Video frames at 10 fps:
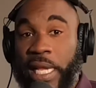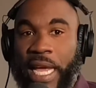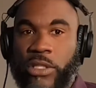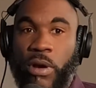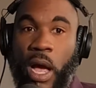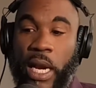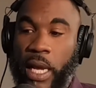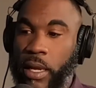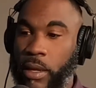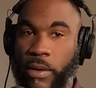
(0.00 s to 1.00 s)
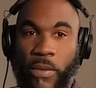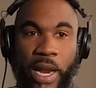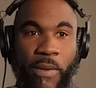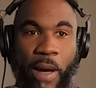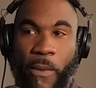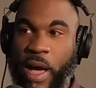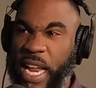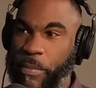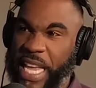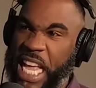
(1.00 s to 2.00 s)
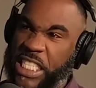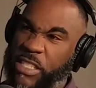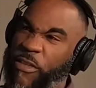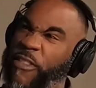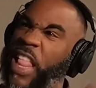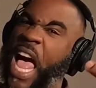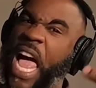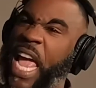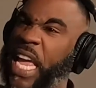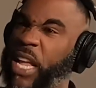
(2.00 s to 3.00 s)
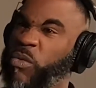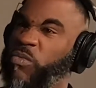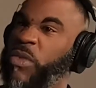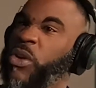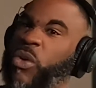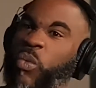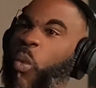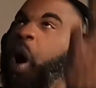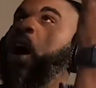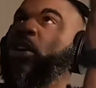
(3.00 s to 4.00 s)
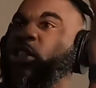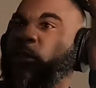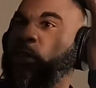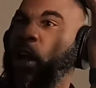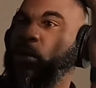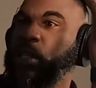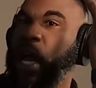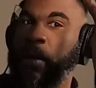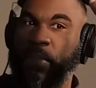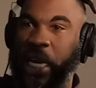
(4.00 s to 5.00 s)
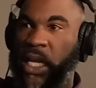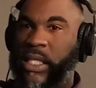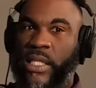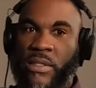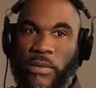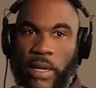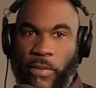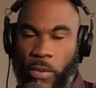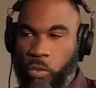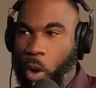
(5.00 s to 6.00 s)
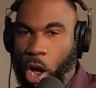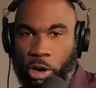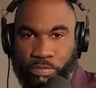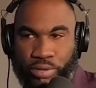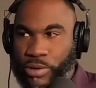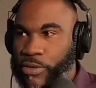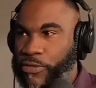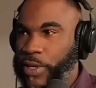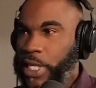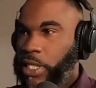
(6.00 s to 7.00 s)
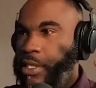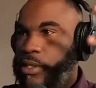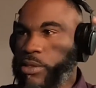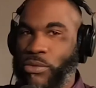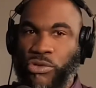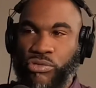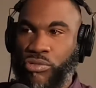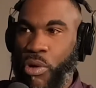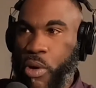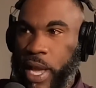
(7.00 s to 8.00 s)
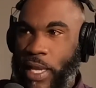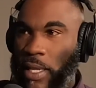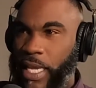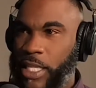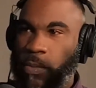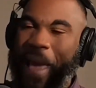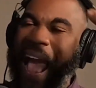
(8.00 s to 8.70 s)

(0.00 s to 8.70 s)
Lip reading: an electronic. Why do I want it? Because it's flying and water's floating up because it's waterproof and it's this new droid and it's